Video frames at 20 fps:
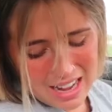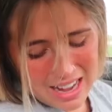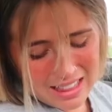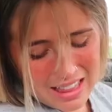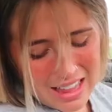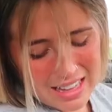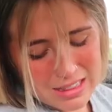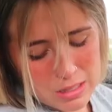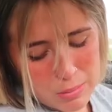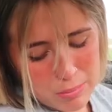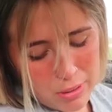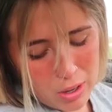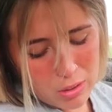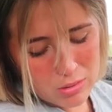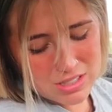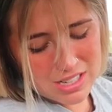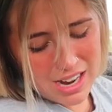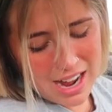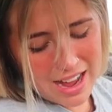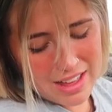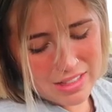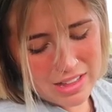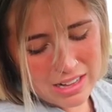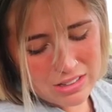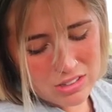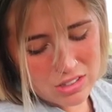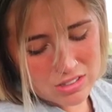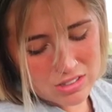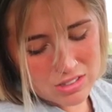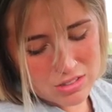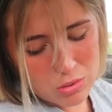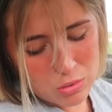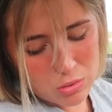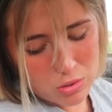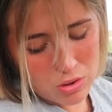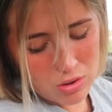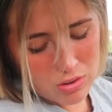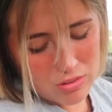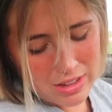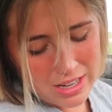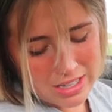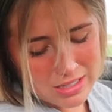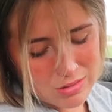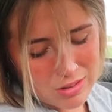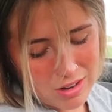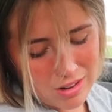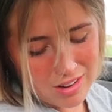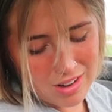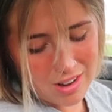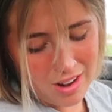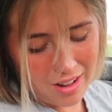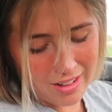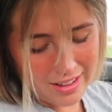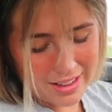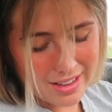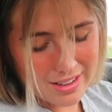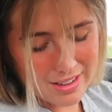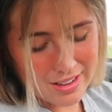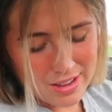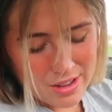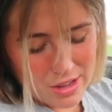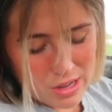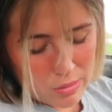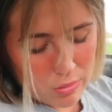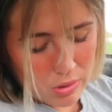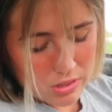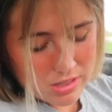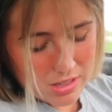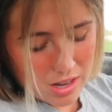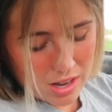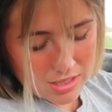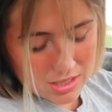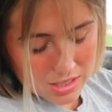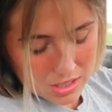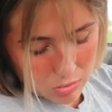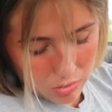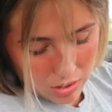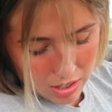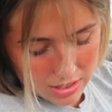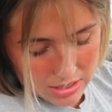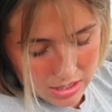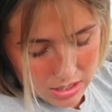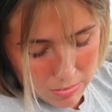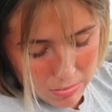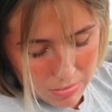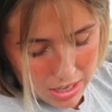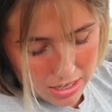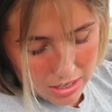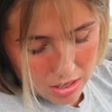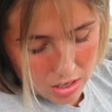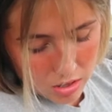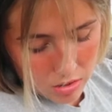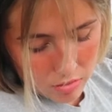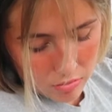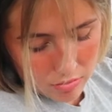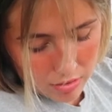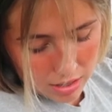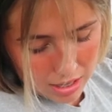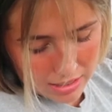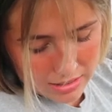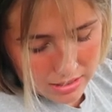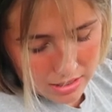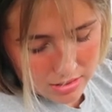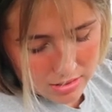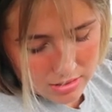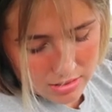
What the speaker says: I like the bow tie. That looks cool. That's what I'll call it. What sauce do you want? Tomato, vodka